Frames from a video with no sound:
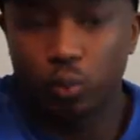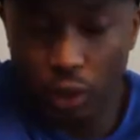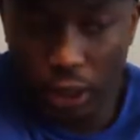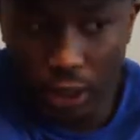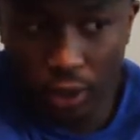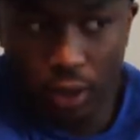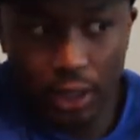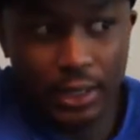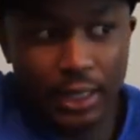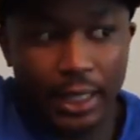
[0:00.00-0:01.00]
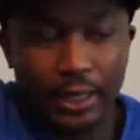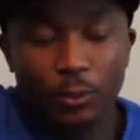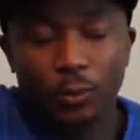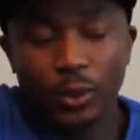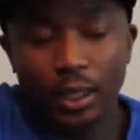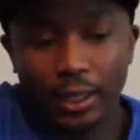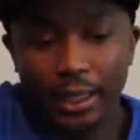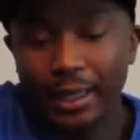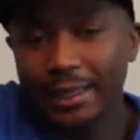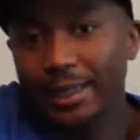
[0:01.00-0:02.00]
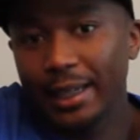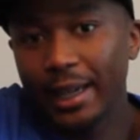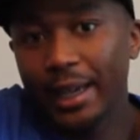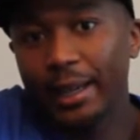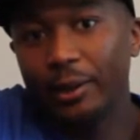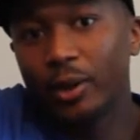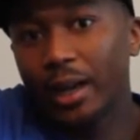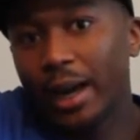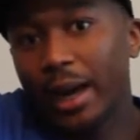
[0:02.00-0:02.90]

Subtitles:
we are getting a look